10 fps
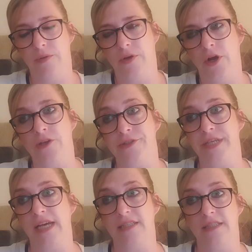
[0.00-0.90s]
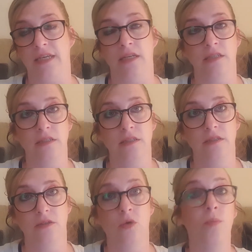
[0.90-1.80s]
contacting
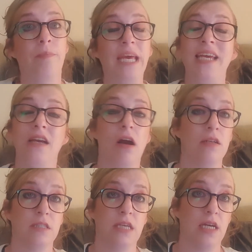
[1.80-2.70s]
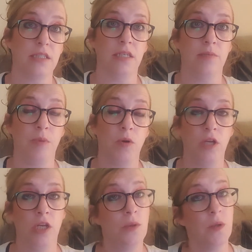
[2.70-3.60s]
or being contacted by
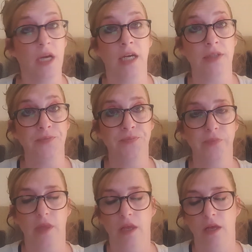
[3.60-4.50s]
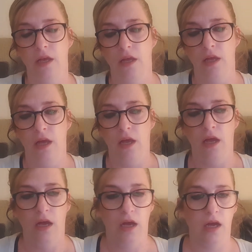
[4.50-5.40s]
Luka.
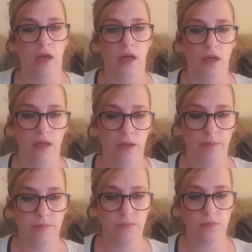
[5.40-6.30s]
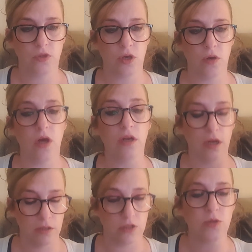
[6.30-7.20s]
So
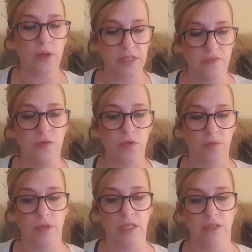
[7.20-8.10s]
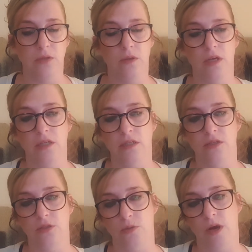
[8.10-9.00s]
on the 24th of May
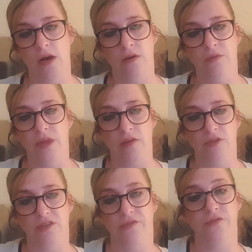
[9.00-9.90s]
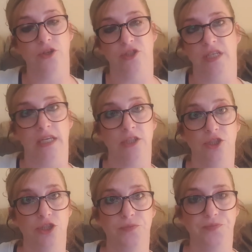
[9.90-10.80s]
2012, there is footage